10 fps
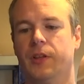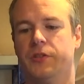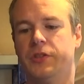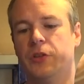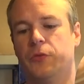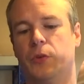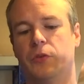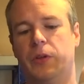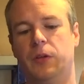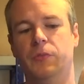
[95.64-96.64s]
Centerfold
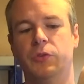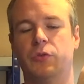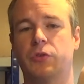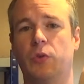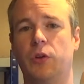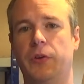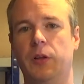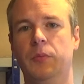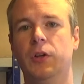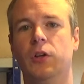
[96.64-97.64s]
film, so it's a roll of
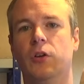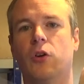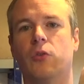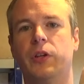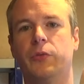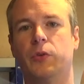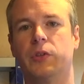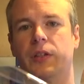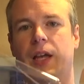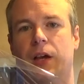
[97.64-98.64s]
film already
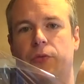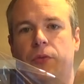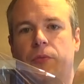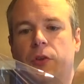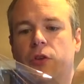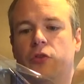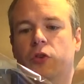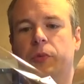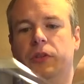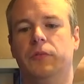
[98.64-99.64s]
folded in half.
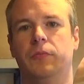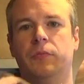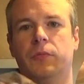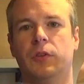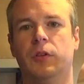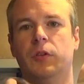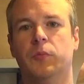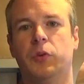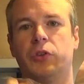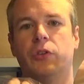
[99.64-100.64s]
You open it,
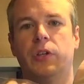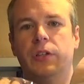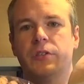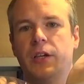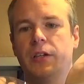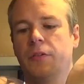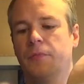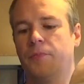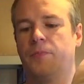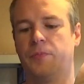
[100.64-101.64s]
put your cookie inside,
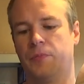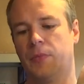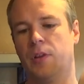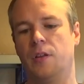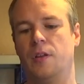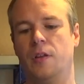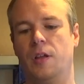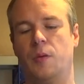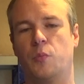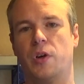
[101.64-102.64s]

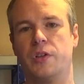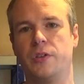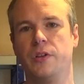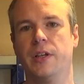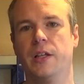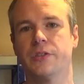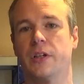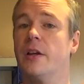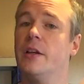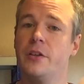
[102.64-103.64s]
and press down the L
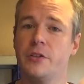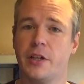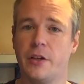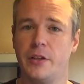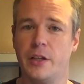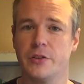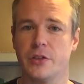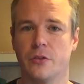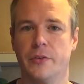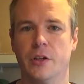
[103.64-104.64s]
sealer. You can check out the L
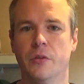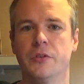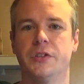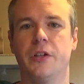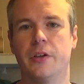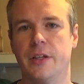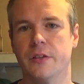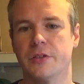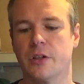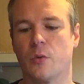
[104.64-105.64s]
sealer video to see how an
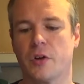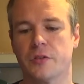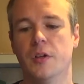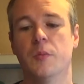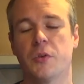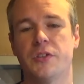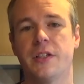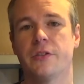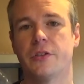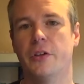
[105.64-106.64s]
L sealer works, but it
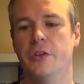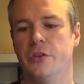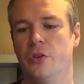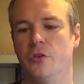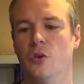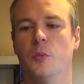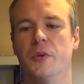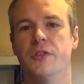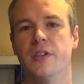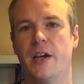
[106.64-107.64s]
seals it on the two
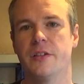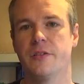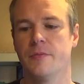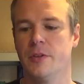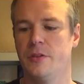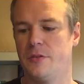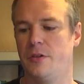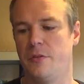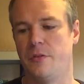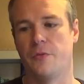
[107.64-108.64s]
open sides. So
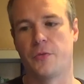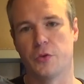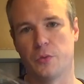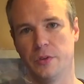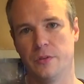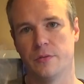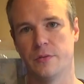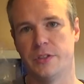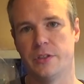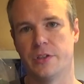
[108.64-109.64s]
your first one
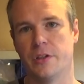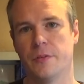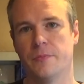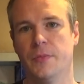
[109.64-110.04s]
seals here,